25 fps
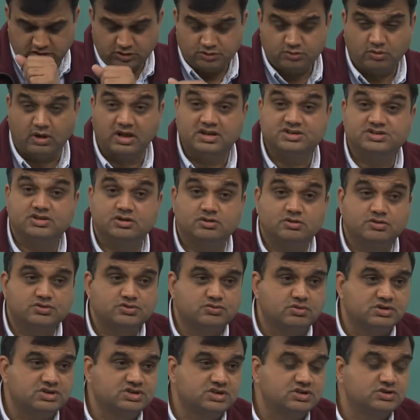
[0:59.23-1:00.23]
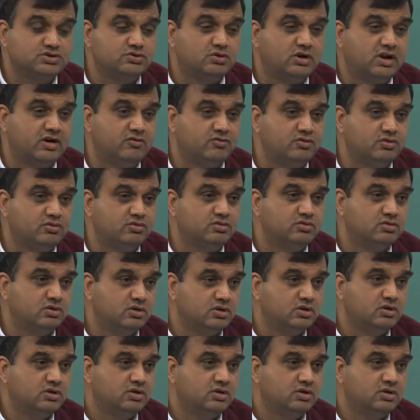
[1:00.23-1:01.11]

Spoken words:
To answer those questions you will have to